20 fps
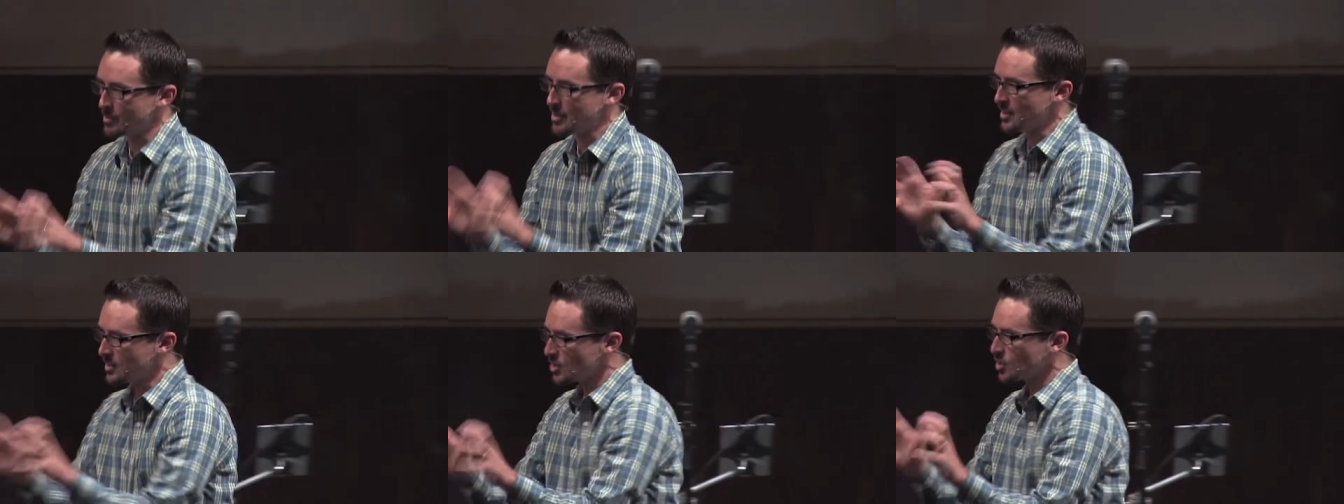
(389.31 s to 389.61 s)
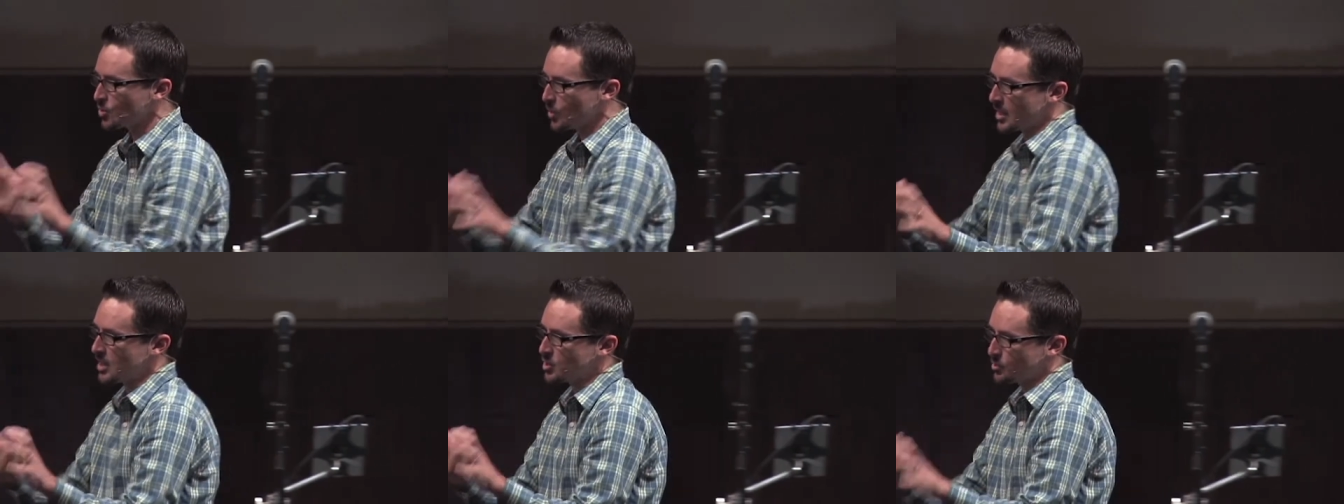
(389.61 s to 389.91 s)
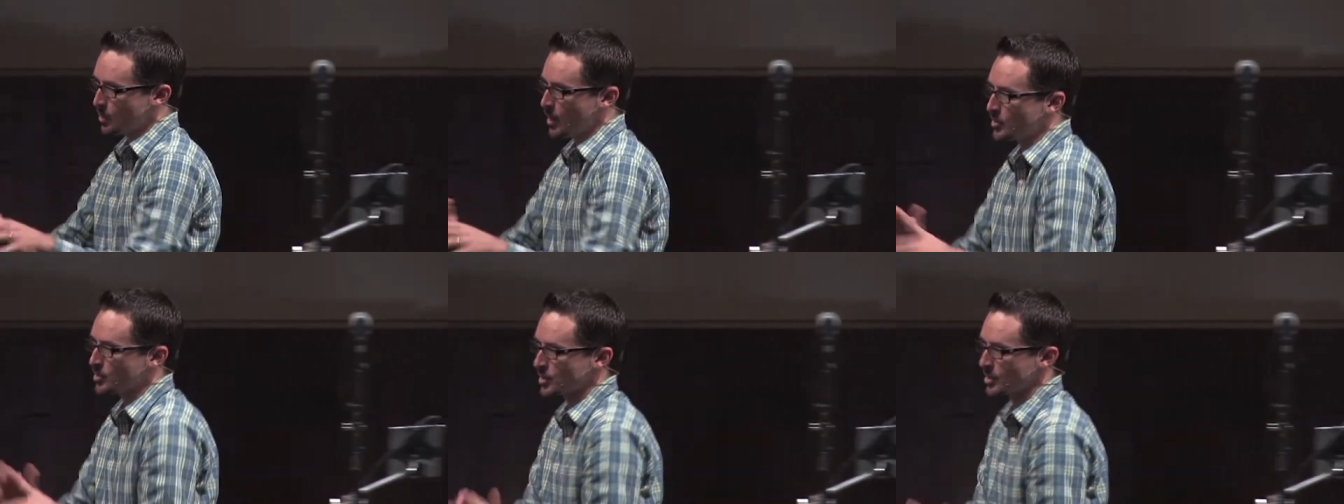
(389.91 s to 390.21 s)
and this is what he
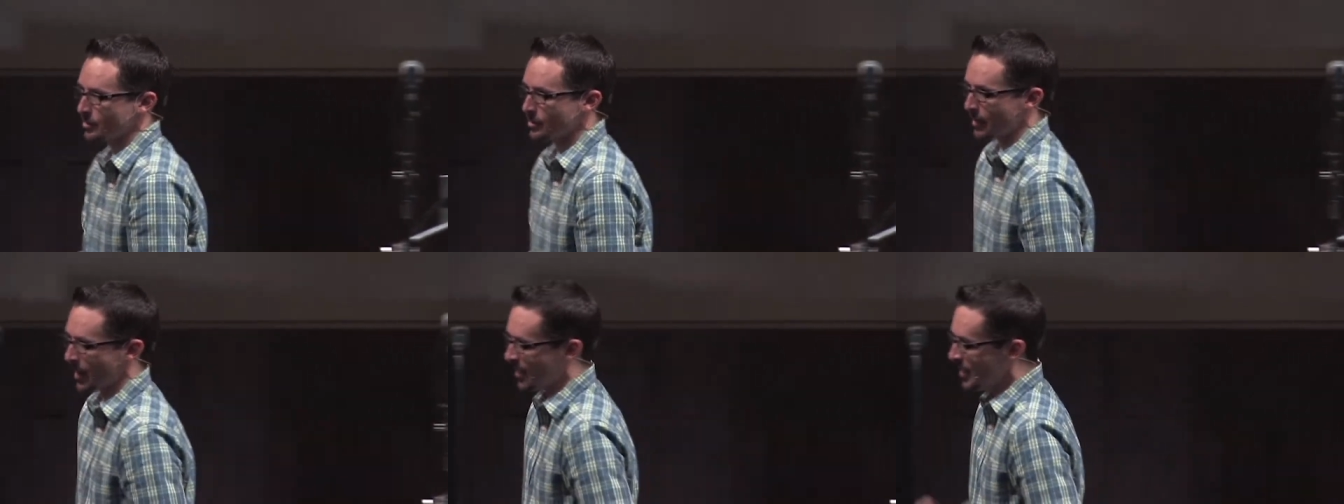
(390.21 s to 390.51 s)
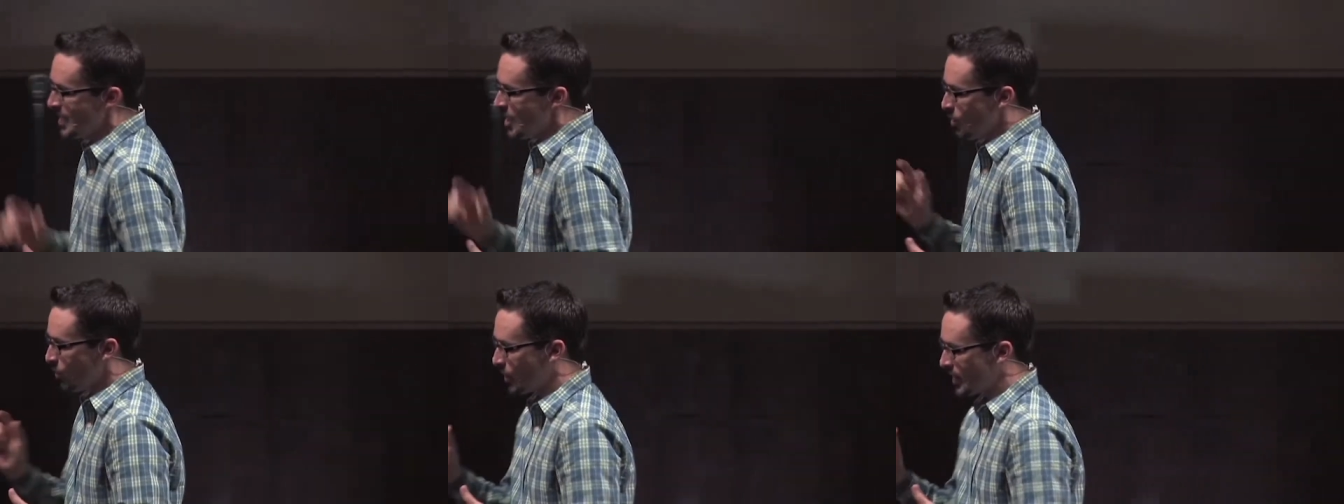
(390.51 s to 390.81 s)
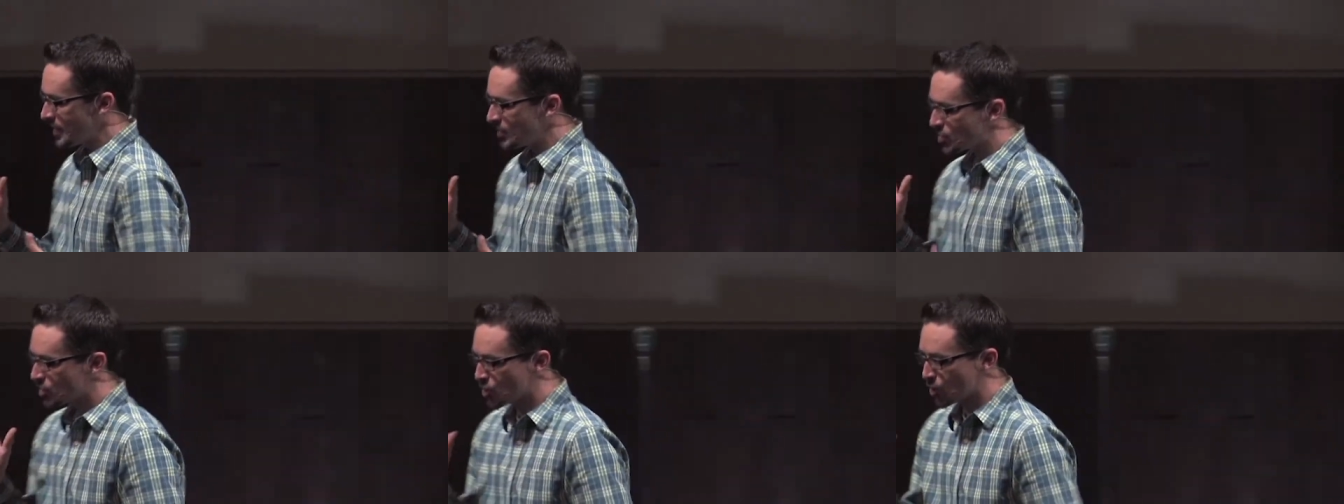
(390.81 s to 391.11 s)
spoke to them about.
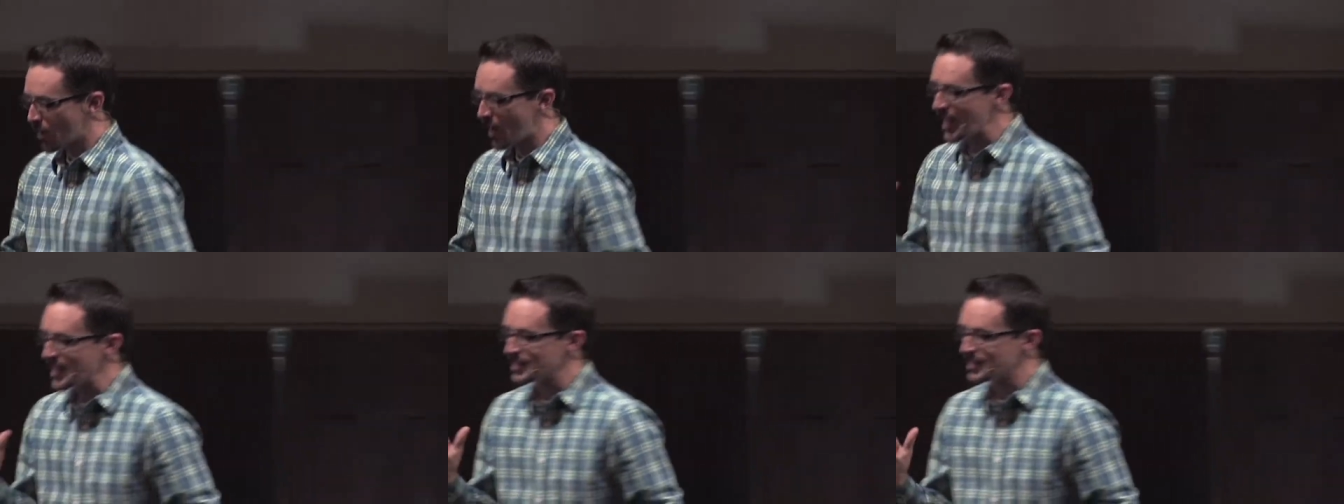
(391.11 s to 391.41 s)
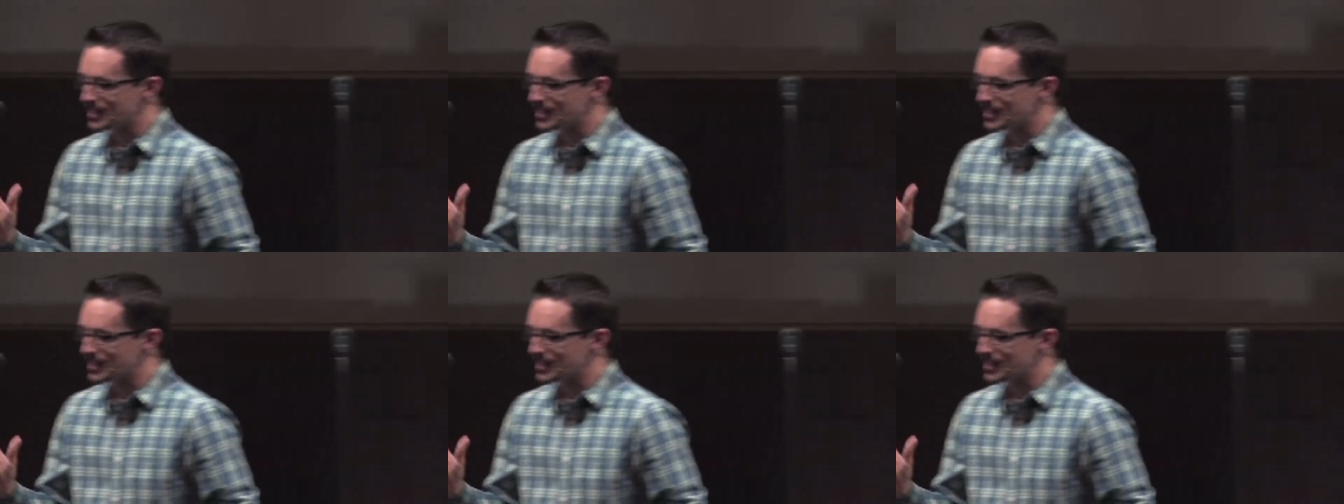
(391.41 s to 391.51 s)
What he's trying